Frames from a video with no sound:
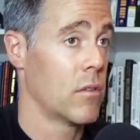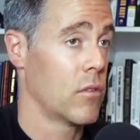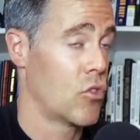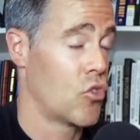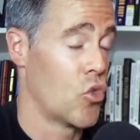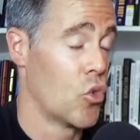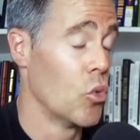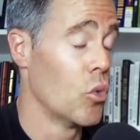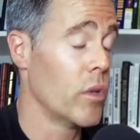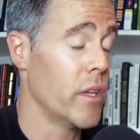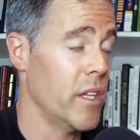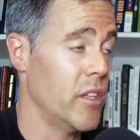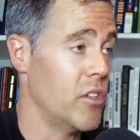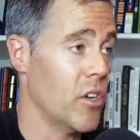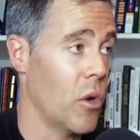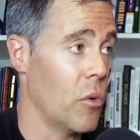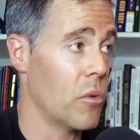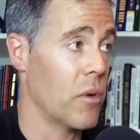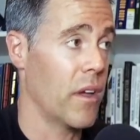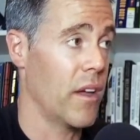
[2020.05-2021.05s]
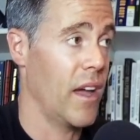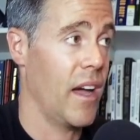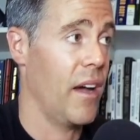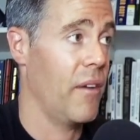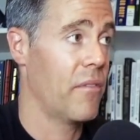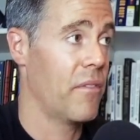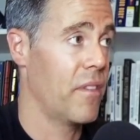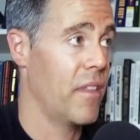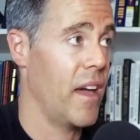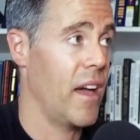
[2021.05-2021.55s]
truly don't
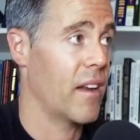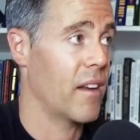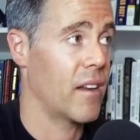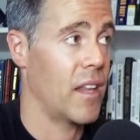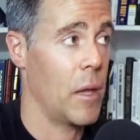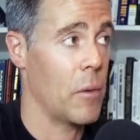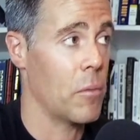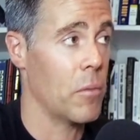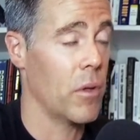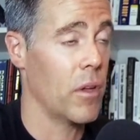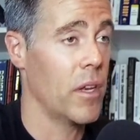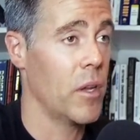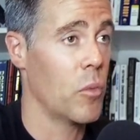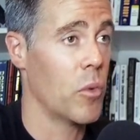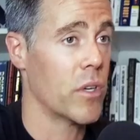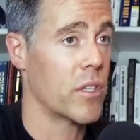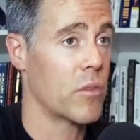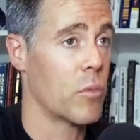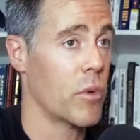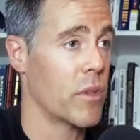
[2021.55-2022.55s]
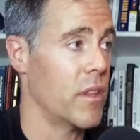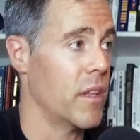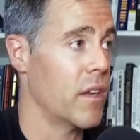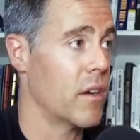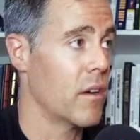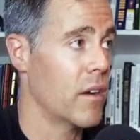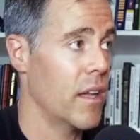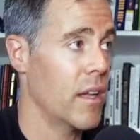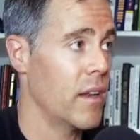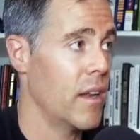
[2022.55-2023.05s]
have that capability, which with the
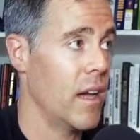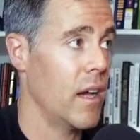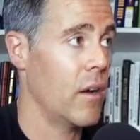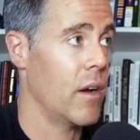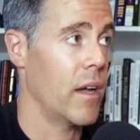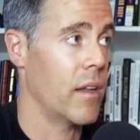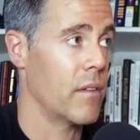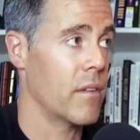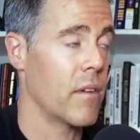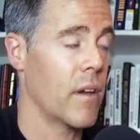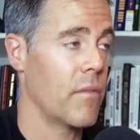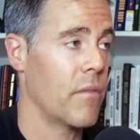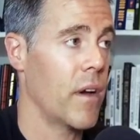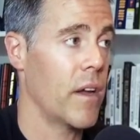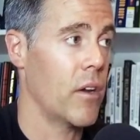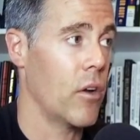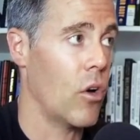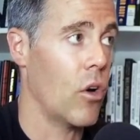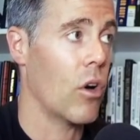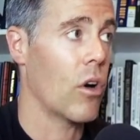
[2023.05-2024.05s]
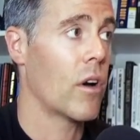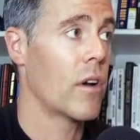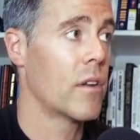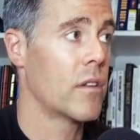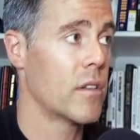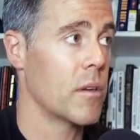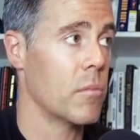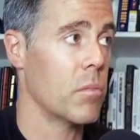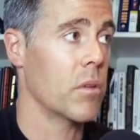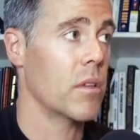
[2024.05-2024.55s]
internet now I, I find hard
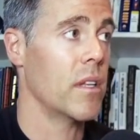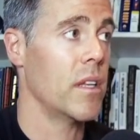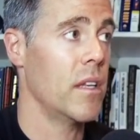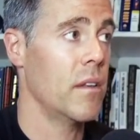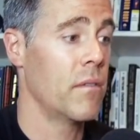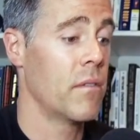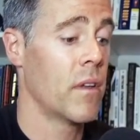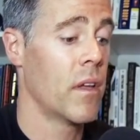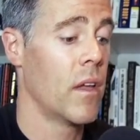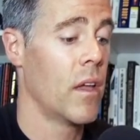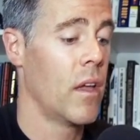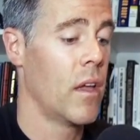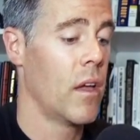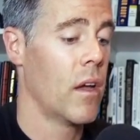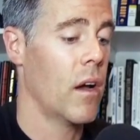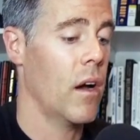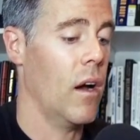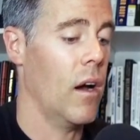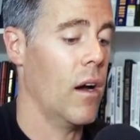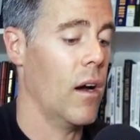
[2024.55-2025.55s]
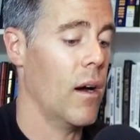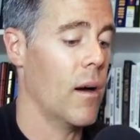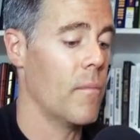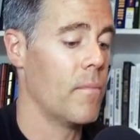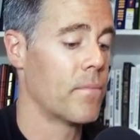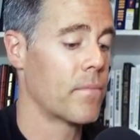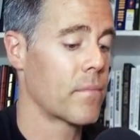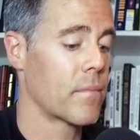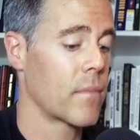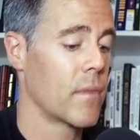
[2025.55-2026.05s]
to believe, um,